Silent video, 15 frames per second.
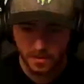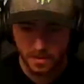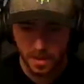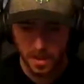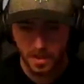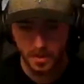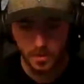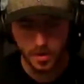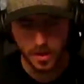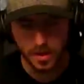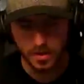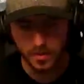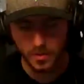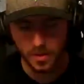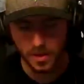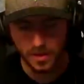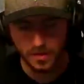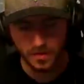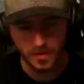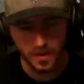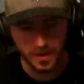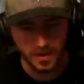I know, we can
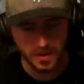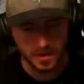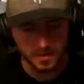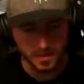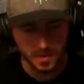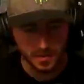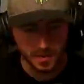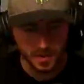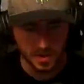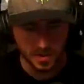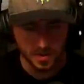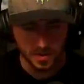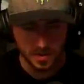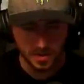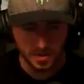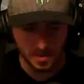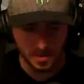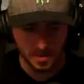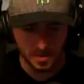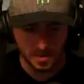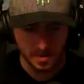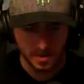fucking slipstream each other.
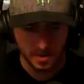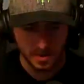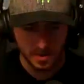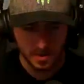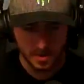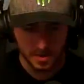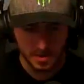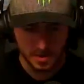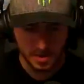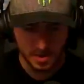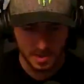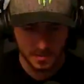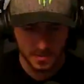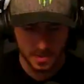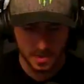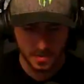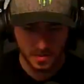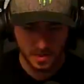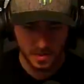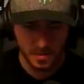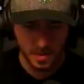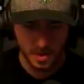Too wide. Slipstream
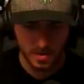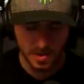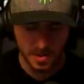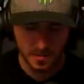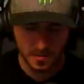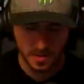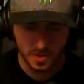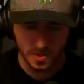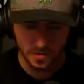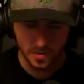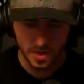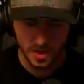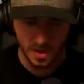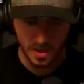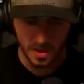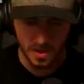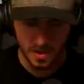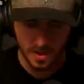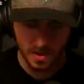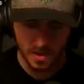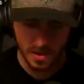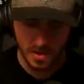me, bro, slipstream me.
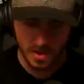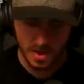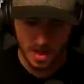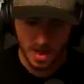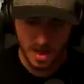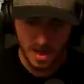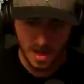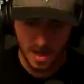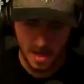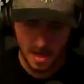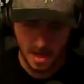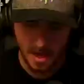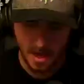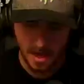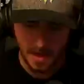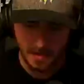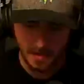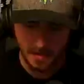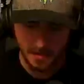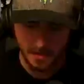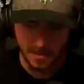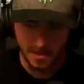Oh, true, yeah. And
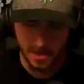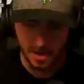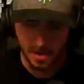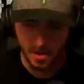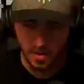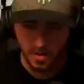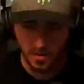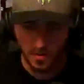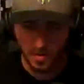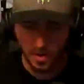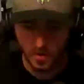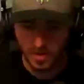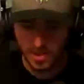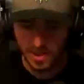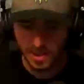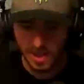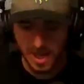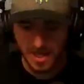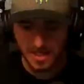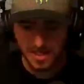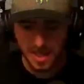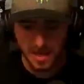then let's go. No, this is the
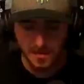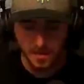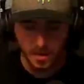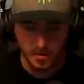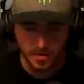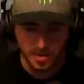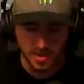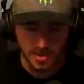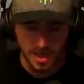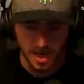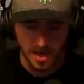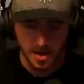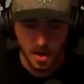last lap. No, this is not.